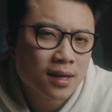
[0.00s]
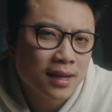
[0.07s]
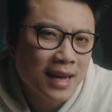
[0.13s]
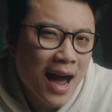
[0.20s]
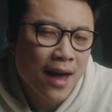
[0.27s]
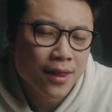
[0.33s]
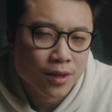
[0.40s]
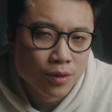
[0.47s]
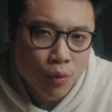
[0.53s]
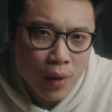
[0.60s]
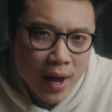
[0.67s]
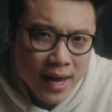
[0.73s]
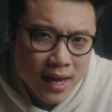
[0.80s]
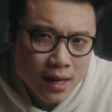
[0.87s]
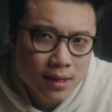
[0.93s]
out of the
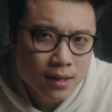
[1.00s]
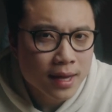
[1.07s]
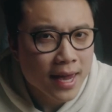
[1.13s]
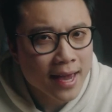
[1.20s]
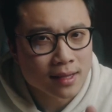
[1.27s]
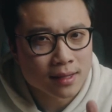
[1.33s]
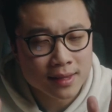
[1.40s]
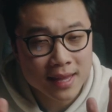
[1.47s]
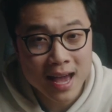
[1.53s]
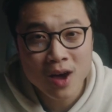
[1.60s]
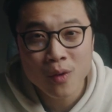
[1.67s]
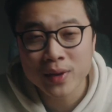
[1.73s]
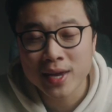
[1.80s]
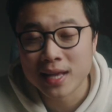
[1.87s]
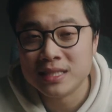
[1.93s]
way, and
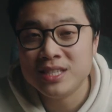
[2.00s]
now we can